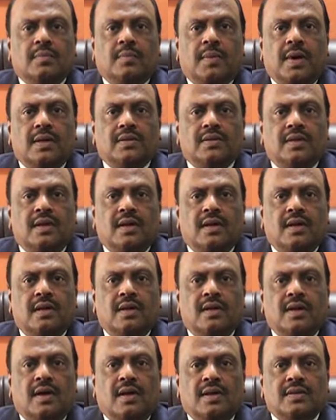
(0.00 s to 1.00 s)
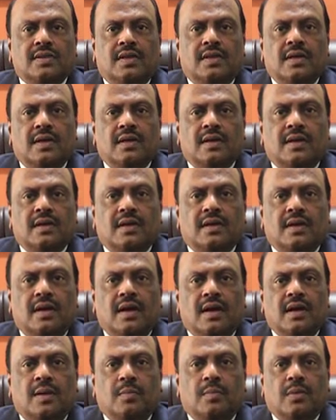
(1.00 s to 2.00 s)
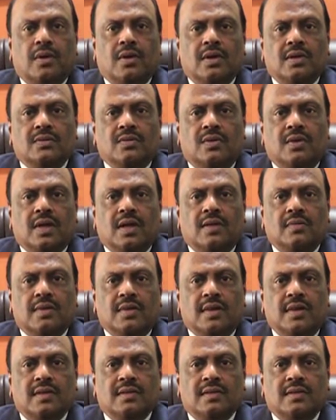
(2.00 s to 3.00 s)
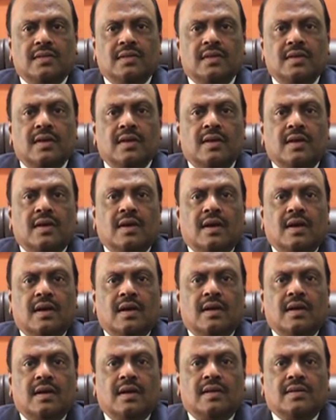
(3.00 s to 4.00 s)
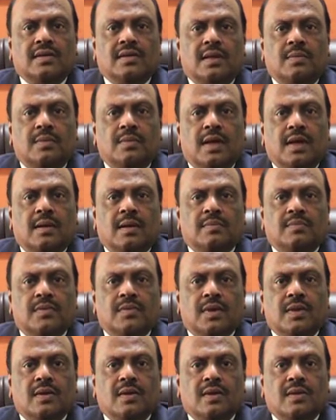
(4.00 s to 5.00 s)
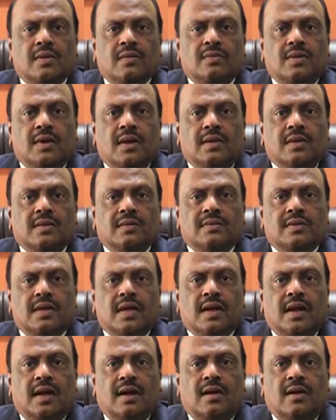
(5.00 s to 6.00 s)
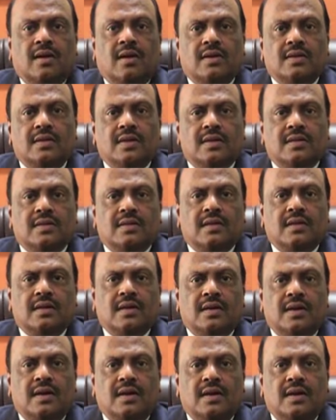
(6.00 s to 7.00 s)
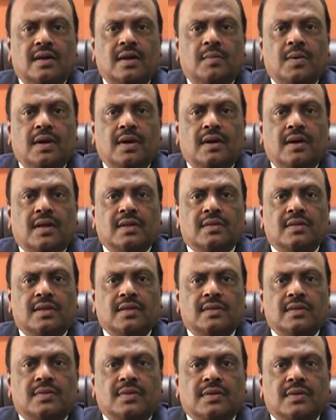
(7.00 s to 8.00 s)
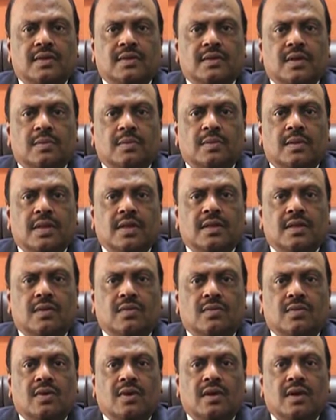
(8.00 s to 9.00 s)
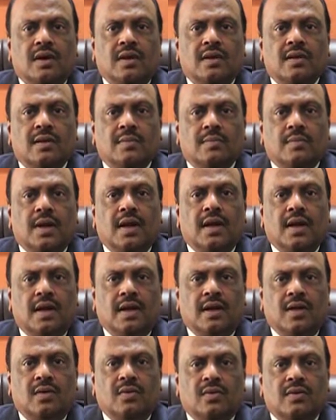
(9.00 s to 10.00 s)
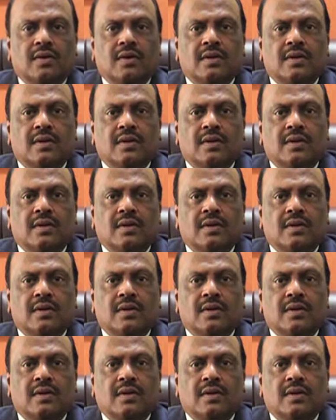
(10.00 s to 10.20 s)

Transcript: passionate, energetic young employees working with us. At the same time, we are the second largest independent testing services company in the world by headcount.